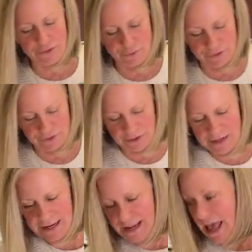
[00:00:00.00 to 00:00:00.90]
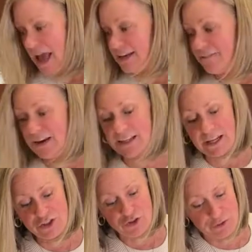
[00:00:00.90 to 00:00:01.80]
streusel. And if any of
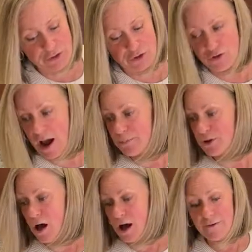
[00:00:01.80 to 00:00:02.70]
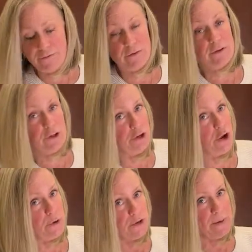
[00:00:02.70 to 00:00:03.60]
that streusel dropped off, you know,
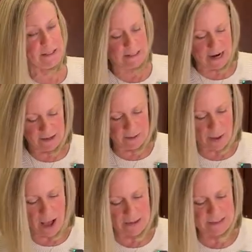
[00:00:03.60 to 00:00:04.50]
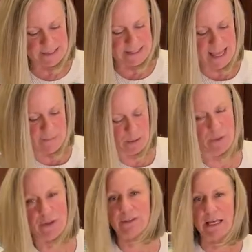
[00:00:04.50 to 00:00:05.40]
when you picked it out of the box, because it came in one
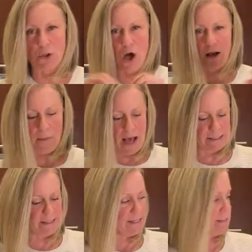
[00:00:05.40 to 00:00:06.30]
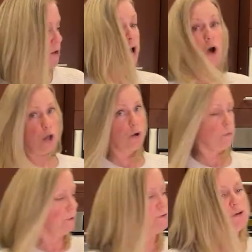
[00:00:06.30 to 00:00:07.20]
of those like long boxes,
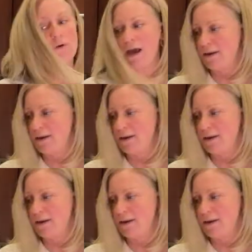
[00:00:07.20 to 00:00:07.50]
oh, you had